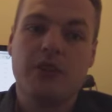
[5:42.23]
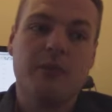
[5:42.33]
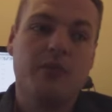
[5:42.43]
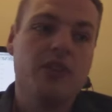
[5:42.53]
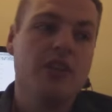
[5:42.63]

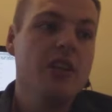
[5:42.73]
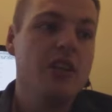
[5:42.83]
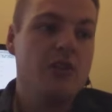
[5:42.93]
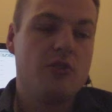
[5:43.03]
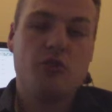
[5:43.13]
I'm going to
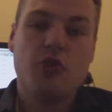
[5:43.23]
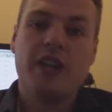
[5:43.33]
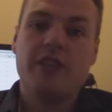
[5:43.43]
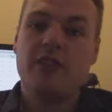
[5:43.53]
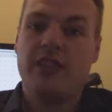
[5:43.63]

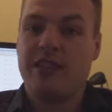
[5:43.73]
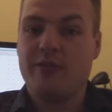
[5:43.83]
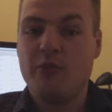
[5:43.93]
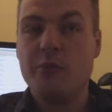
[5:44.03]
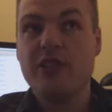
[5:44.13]
try and use it.
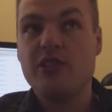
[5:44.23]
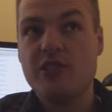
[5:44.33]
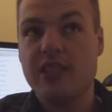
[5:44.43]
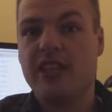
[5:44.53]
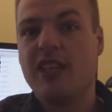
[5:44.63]
I'm going to be able to
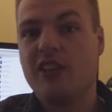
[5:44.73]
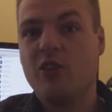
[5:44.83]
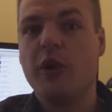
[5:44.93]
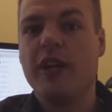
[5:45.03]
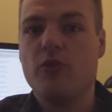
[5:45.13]
use that in like a
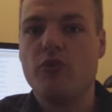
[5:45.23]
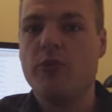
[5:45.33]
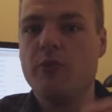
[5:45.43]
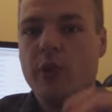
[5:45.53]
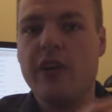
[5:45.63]
quieter
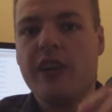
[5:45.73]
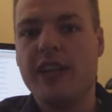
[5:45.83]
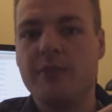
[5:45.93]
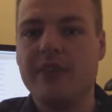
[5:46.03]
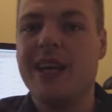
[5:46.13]
room than where I
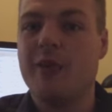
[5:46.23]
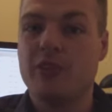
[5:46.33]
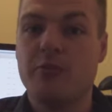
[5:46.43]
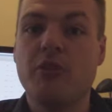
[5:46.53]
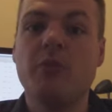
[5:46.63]
am now,
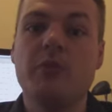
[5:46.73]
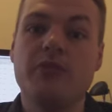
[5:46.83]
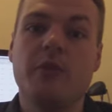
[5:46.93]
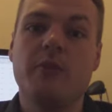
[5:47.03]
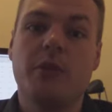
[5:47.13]
because the problem with
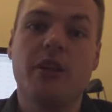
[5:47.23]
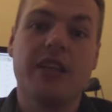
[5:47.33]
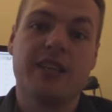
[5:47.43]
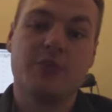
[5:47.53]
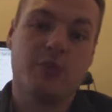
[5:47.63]
doing
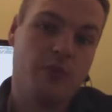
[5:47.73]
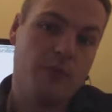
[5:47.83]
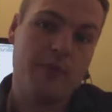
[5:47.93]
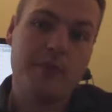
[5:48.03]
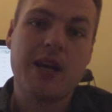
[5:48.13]
podcasts
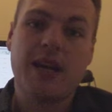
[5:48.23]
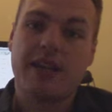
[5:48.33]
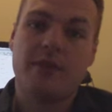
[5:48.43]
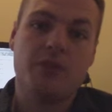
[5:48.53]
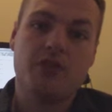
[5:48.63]
with my
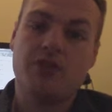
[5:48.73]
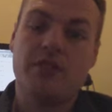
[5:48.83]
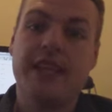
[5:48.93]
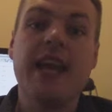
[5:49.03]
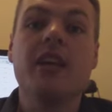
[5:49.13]
Mac was
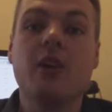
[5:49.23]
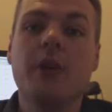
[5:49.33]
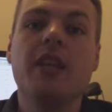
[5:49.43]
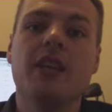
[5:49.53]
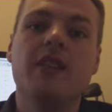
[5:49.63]
just the
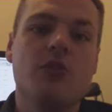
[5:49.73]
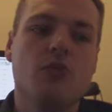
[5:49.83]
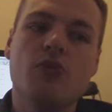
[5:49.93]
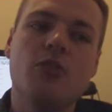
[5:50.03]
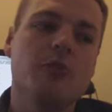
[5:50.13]
echoing in
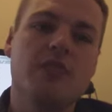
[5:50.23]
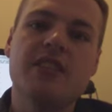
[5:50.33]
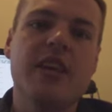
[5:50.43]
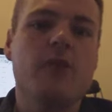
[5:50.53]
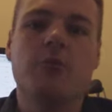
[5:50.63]
this room was
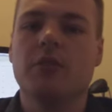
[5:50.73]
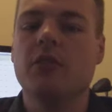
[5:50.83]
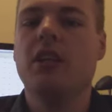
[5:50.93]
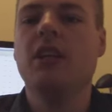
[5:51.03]
terrible.